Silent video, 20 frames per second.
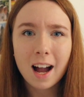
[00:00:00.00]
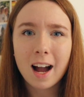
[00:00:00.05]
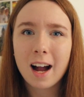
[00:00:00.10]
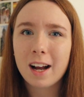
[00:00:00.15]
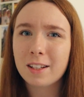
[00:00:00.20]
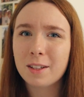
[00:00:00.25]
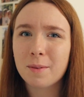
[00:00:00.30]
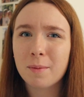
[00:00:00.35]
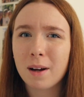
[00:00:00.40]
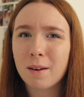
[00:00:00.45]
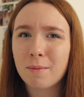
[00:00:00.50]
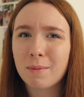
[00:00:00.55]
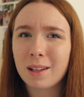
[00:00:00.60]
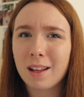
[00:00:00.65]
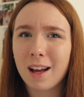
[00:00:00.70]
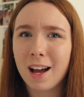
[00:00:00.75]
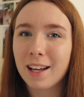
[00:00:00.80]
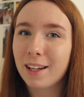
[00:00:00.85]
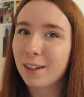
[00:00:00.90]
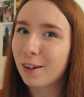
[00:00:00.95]
And you might be
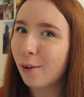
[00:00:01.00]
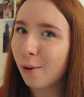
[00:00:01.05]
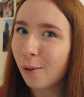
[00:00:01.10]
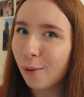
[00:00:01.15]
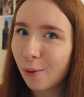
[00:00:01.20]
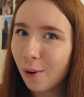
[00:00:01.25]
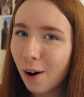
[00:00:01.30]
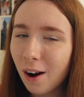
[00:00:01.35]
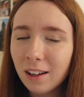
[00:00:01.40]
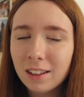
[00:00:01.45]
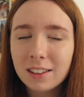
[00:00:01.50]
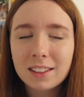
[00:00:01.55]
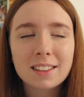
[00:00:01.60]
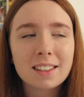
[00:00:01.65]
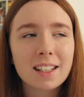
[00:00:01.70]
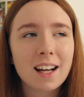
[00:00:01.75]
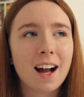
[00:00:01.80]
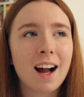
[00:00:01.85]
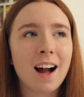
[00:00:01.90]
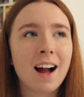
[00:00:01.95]
like, what?
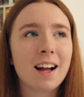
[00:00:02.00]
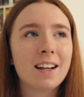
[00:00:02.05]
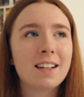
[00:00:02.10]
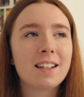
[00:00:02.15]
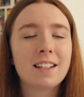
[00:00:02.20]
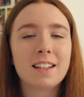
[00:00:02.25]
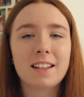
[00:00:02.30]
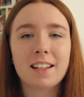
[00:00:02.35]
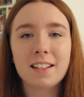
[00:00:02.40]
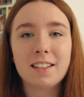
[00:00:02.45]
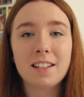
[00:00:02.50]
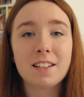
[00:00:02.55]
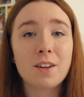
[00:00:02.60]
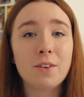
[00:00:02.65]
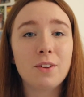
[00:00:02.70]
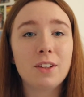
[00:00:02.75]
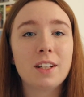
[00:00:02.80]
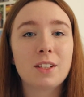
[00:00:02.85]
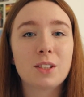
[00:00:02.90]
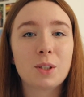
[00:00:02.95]
And this is
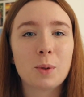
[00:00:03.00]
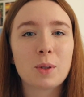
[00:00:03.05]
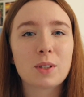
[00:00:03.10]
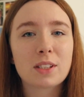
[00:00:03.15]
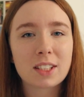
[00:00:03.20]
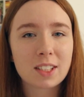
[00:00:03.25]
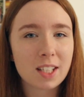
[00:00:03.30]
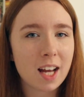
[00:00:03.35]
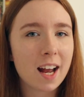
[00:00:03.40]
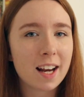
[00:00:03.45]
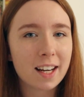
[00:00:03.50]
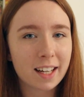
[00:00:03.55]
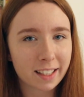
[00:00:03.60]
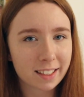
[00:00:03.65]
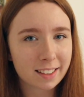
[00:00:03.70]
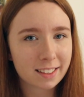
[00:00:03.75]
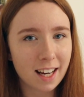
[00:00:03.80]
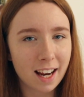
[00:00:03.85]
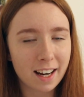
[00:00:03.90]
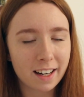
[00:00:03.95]
only to a certain
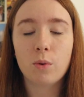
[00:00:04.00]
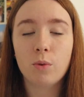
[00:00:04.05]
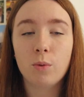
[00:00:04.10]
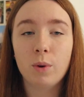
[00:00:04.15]
extent.